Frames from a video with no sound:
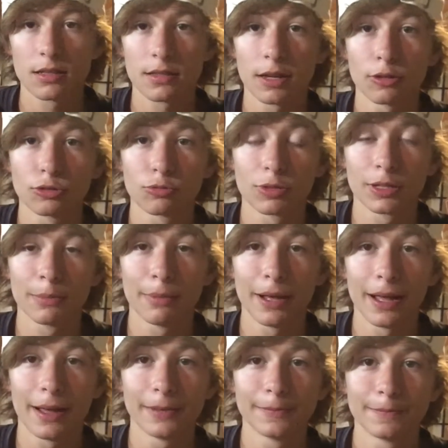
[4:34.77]
That was really
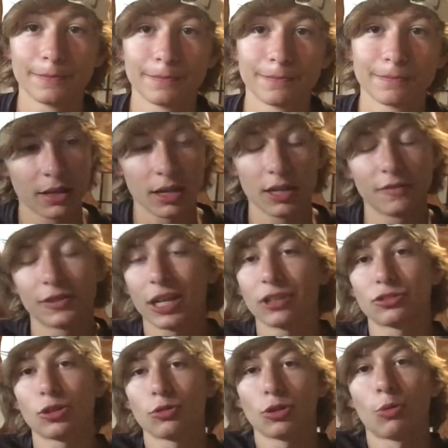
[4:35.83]
bad. If you
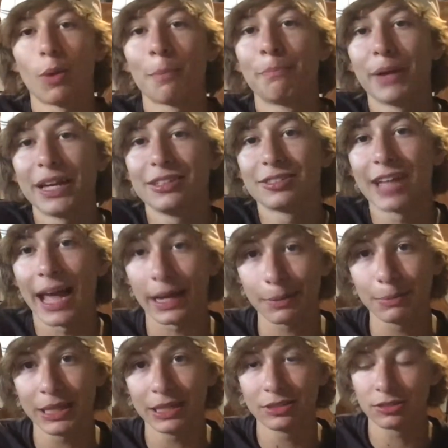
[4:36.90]
guys don't know what Basak
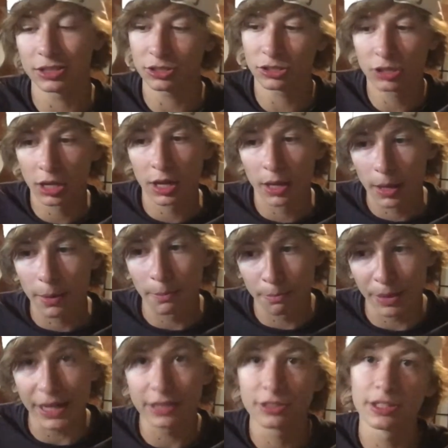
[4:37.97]
means, it's
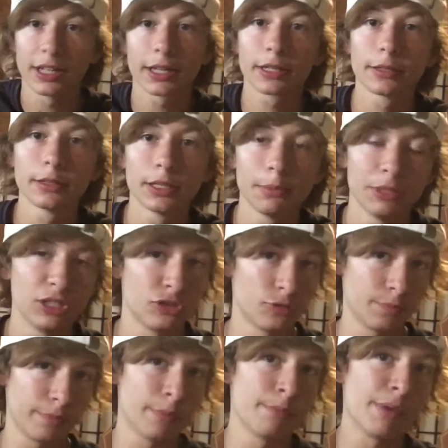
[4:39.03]
basic. It means
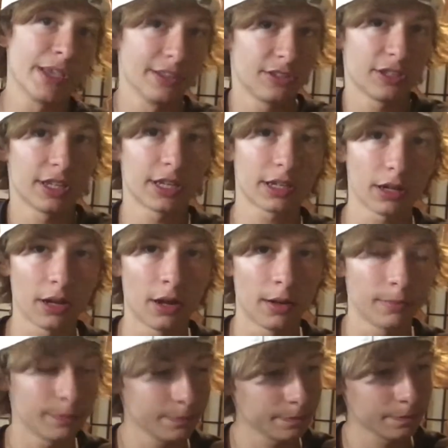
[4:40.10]
basic.
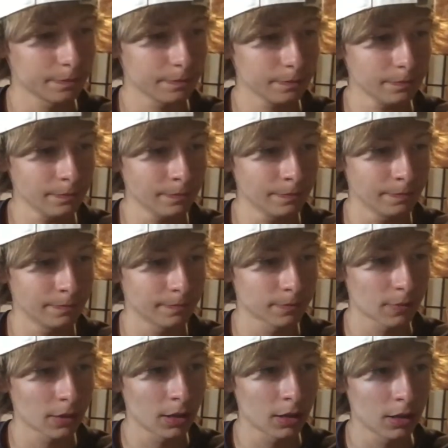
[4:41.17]

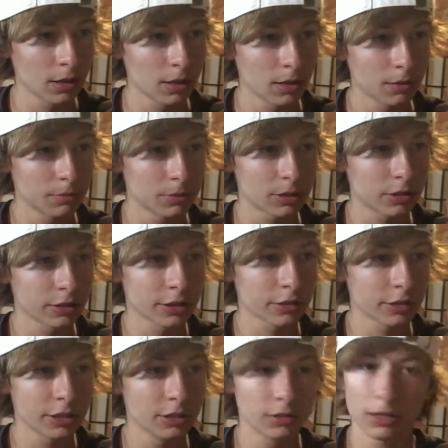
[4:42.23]
but
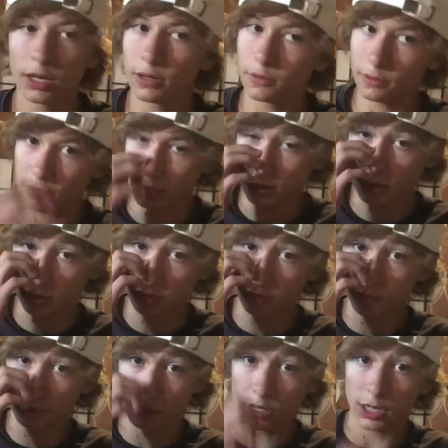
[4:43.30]
clearly, I don't think any
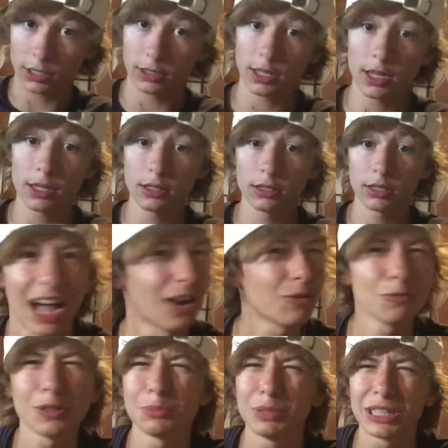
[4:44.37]
of you got that. I
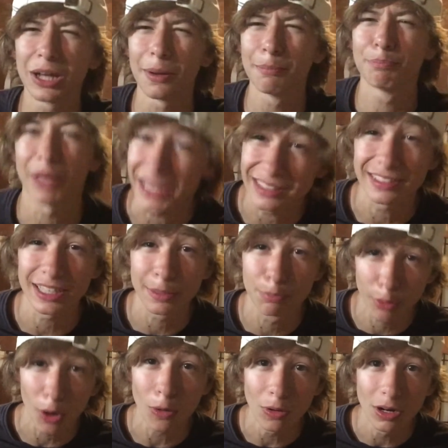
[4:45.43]
don't want to become basic,
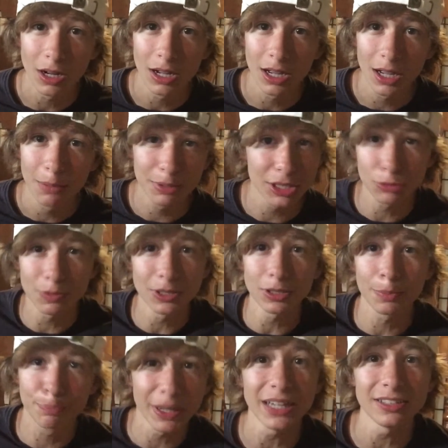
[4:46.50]
bro. Because when
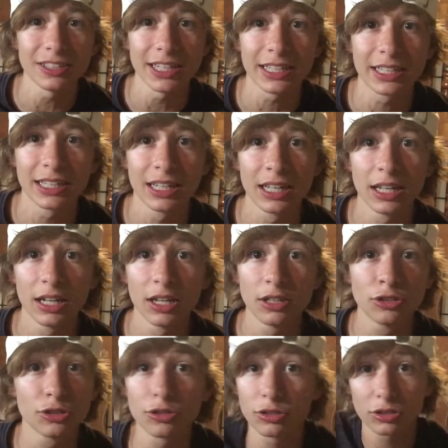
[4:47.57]
you're basic,
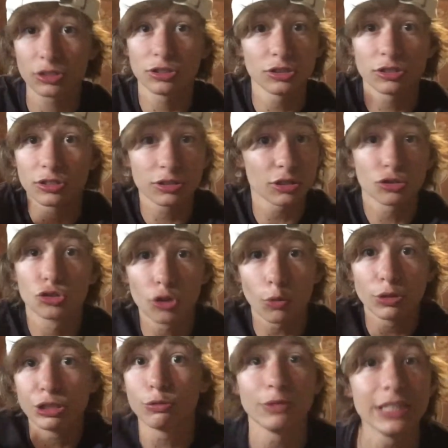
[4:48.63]
there's no
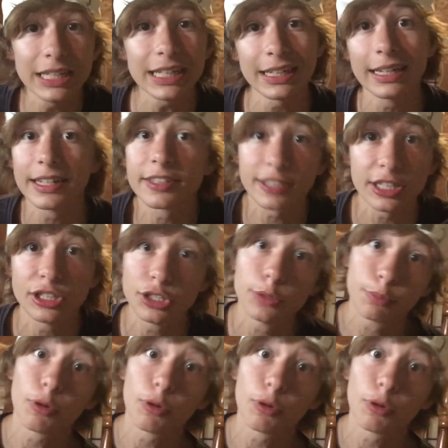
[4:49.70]
uniqueness in you,